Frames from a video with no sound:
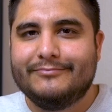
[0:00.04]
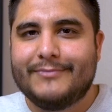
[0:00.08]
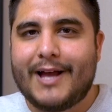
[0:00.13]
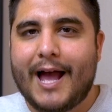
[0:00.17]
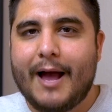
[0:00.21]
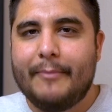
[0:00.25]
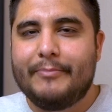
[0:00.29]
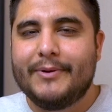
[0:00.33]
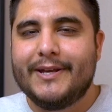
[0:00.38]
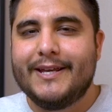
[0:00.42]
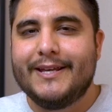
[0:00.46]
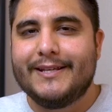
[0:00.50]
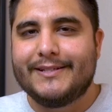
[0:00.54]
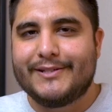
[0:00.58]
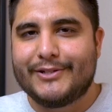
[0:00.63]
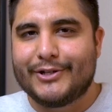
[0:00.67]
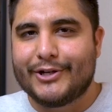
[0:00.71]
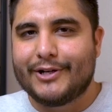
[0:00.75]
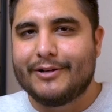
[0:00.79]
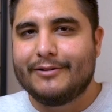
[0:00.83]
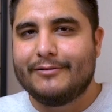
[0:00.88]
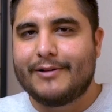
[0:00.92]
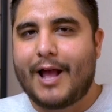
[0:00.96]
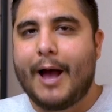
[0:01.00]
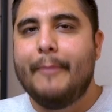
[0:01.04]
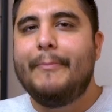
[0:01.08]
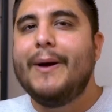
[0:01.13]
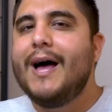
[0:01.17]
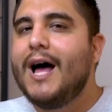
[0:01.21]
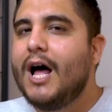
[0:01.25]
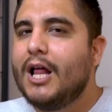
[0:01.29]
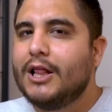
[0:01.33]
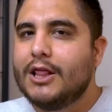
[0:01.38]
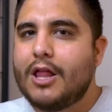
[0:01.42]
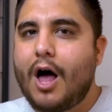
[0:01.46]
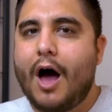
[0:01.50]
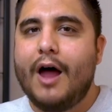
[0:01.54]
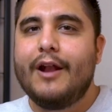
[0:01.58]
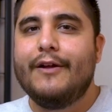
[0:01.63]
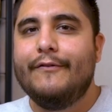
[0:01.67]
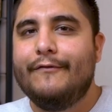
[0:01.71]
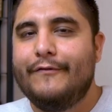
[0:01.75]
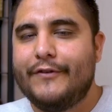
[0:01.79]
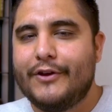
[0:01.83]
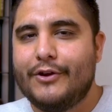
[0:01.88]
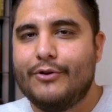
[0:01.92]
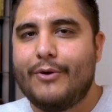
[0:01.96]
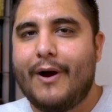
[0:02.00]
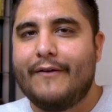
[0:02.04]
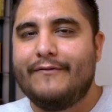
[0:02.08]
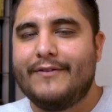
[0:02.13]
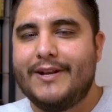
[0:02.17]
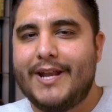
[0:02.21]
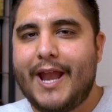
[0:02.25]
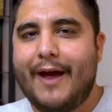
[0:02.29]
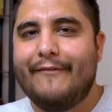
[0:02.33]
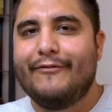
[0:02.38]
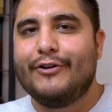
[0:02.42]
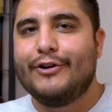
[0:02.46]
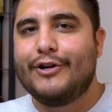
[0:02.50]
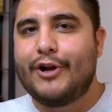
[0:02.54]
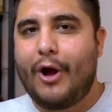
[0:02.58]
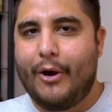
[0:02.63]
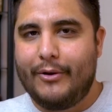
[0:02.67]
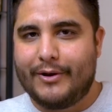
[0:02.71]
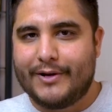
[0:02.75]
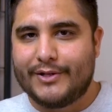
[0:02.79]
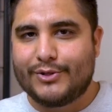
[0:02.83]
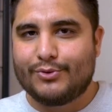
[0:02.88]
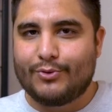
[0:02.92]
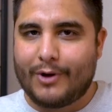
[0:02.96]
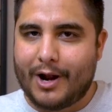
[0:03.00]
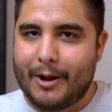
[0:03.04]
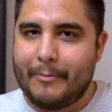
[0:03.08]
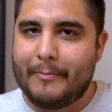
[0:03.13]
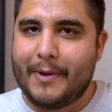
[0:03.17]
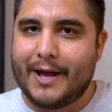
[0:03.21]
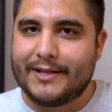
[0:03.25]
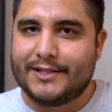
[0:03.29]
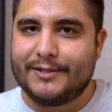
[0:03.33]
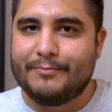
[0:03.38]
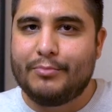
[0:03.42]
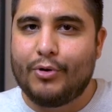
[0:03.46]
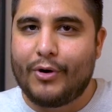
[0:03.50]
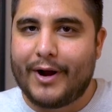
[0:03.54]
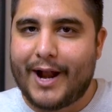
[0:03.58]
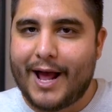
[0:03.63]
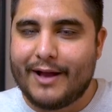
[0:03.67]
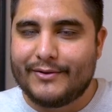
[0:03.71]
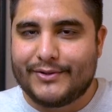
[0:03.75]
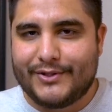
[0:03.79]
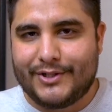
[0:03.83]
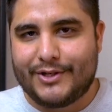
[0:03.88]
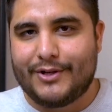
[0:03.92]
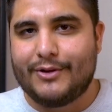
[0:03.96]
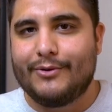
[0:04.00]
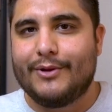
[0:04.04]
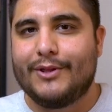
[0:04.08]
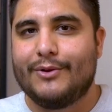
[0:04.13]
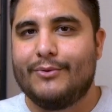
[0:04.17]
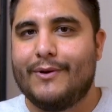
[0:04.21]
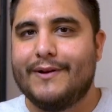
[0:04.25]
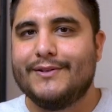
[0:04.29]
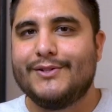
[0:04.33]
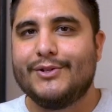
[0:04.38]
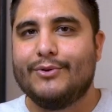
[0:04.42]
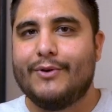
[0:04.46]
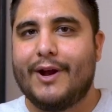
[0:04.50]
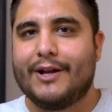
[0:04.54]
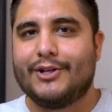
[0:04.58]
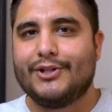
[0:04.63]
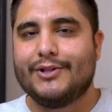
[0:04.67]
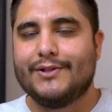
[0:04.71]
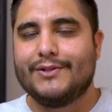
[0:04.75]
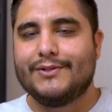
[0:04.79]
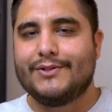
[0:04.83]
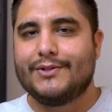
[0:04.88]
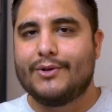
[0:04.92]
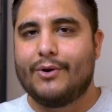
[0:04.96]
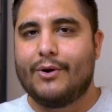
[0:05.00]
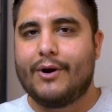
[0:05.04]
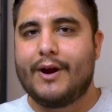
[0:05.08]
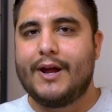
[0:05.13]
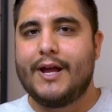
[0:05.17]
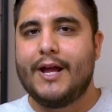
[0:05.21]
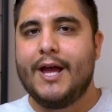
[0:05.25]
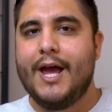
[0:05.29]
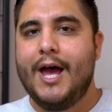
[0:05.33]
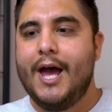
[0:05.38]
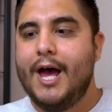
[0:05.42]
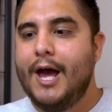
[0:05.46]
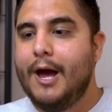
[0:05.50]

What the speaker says: Happy Easter. I bet a lot of you have never noticed what I'm about to point out to you in the resurrection story.